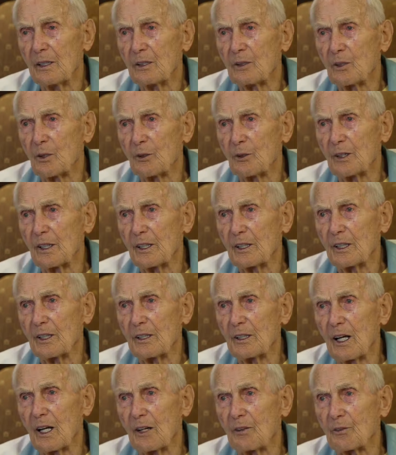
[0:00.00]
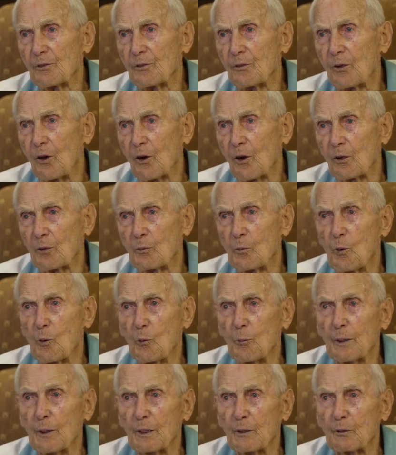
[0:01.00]
They didn't have
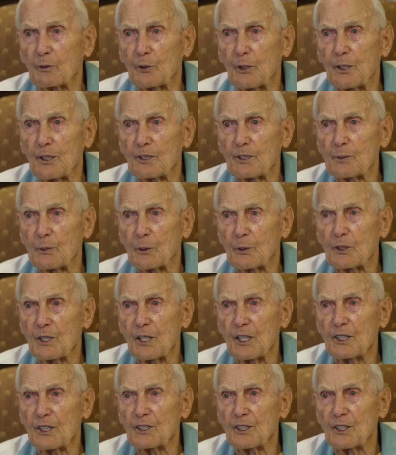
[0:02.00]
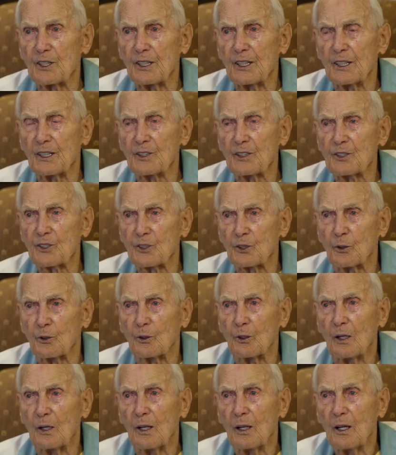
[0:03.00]
automobile transportation then,
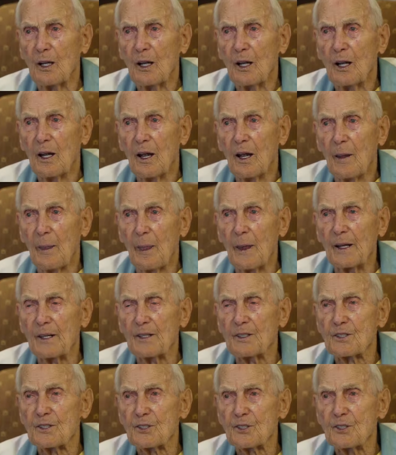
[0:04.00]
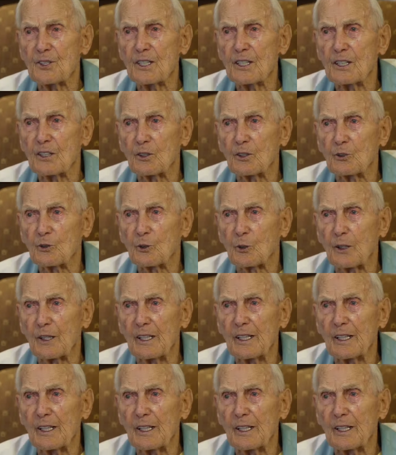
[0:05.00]
so they'd sneak a